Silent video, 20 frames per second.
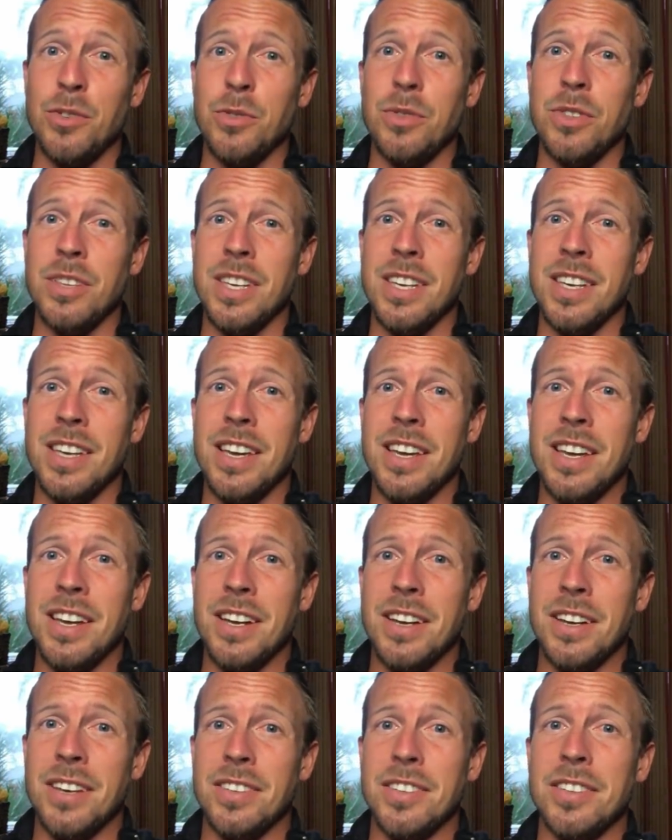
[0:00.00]
to the
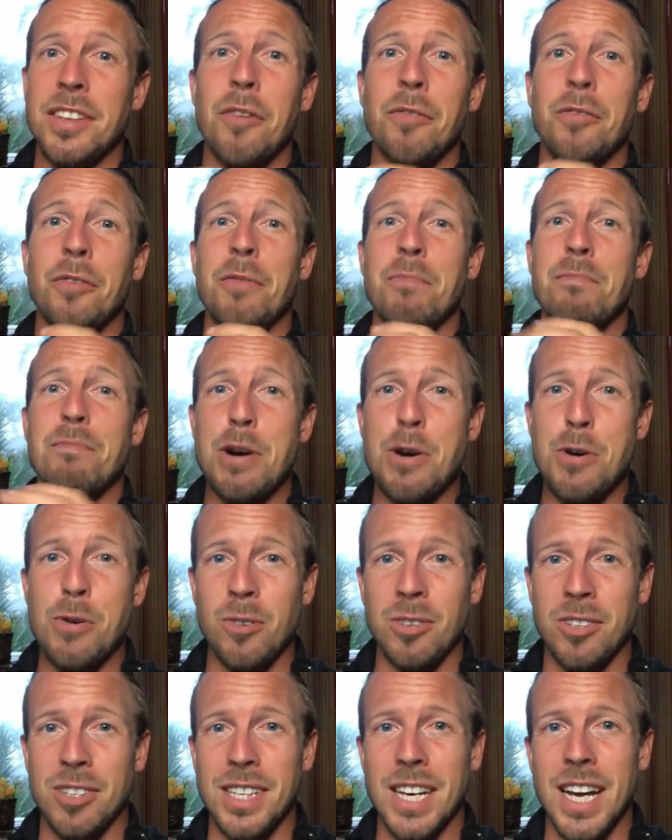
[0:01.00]

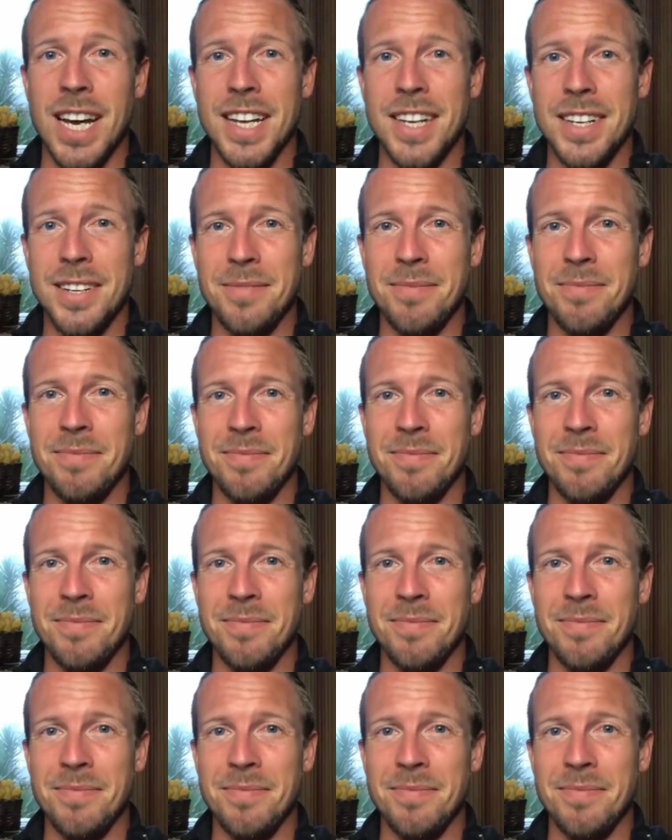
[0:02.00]
self-composed diet?